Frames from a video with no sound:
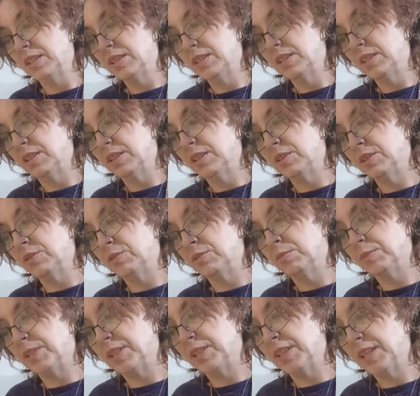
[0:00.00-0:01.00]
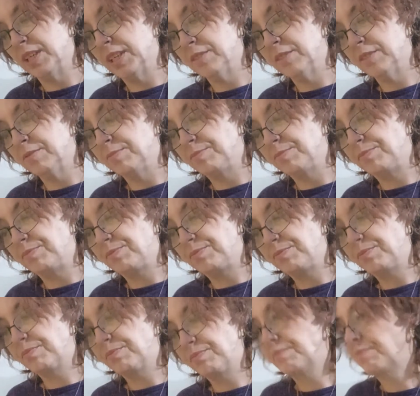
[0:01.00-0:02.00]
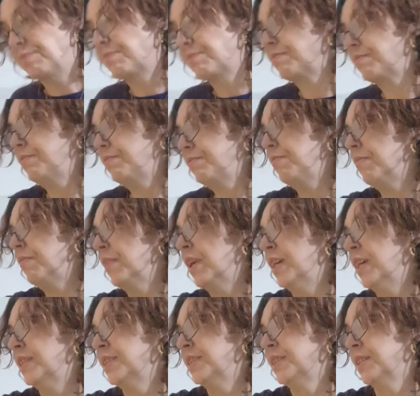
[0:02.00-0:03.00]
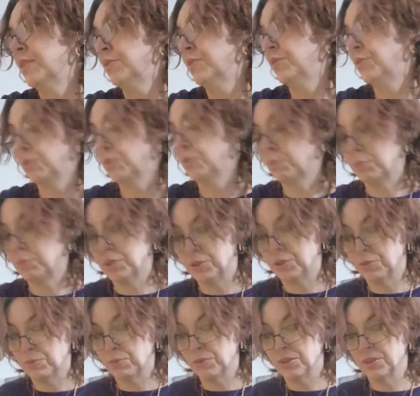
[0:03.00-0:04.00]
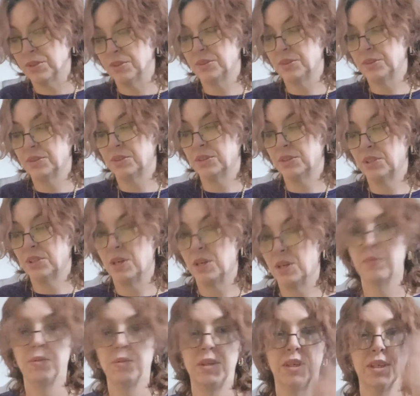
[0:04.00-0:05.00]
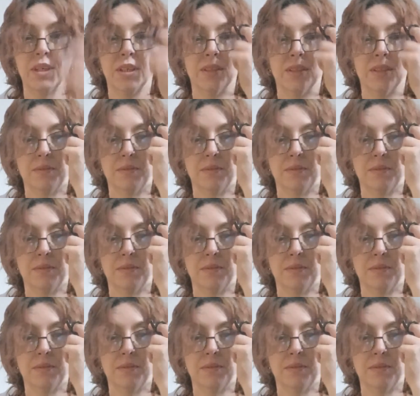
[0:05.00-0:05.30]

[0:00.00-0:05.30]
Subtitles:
Oh my god. I sound so much worse all weekend.